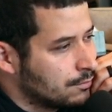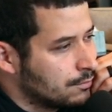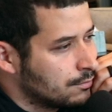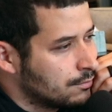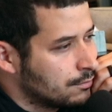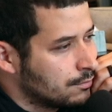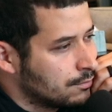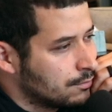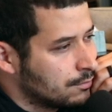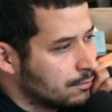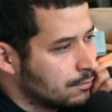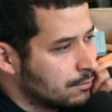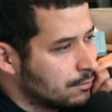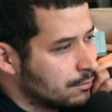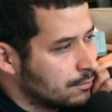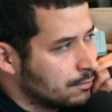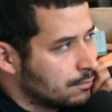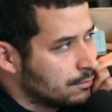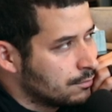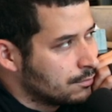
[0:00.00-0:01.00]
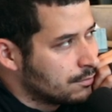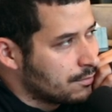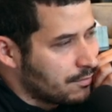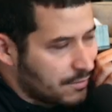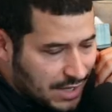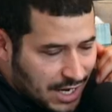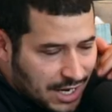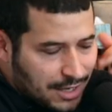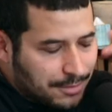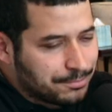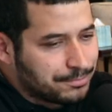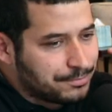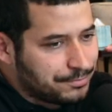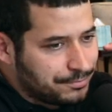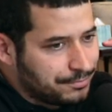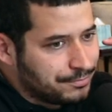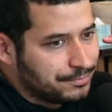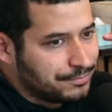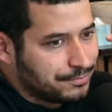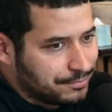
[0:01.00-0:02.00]

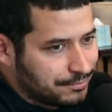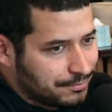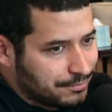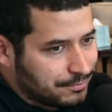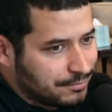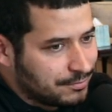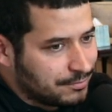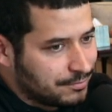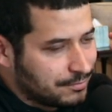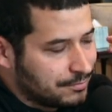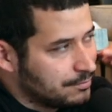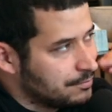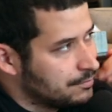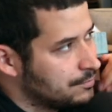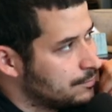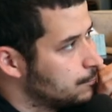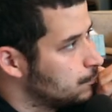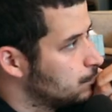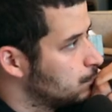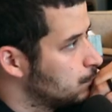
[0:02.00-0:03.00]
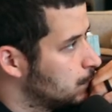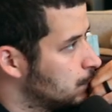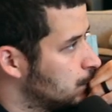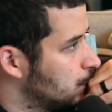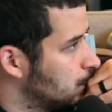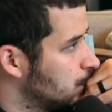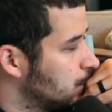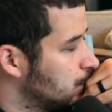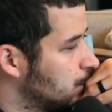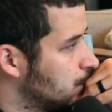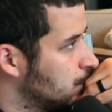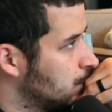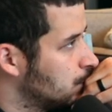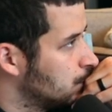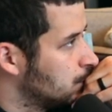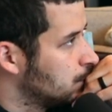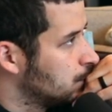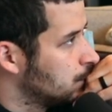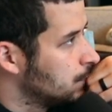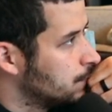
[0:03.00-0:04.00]

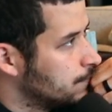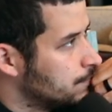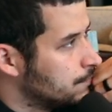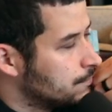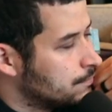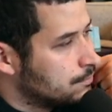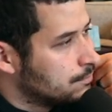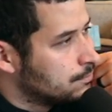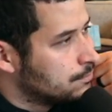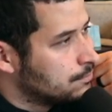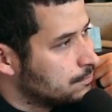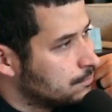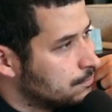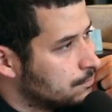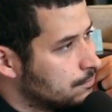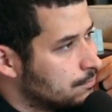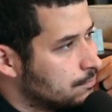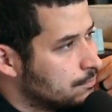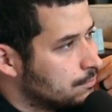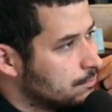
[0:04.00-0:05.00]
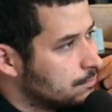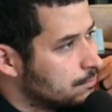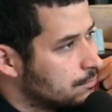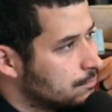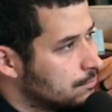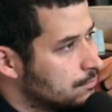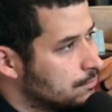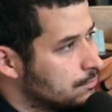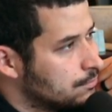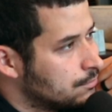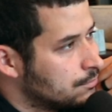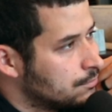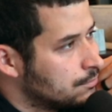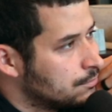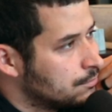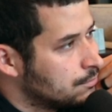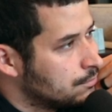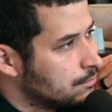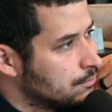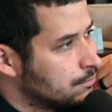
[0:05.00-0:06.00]

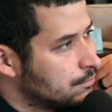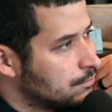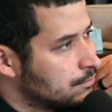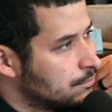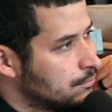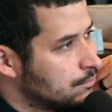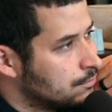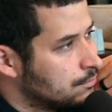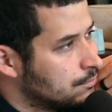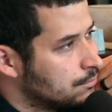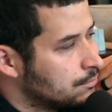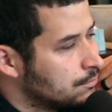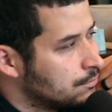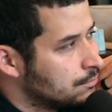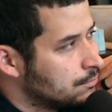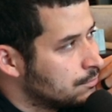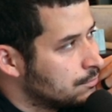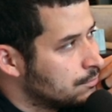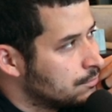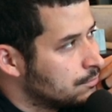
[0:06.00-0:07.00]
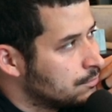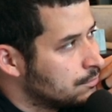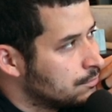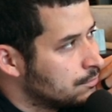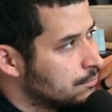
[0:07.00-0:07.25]
No words are spoken by the person on screen.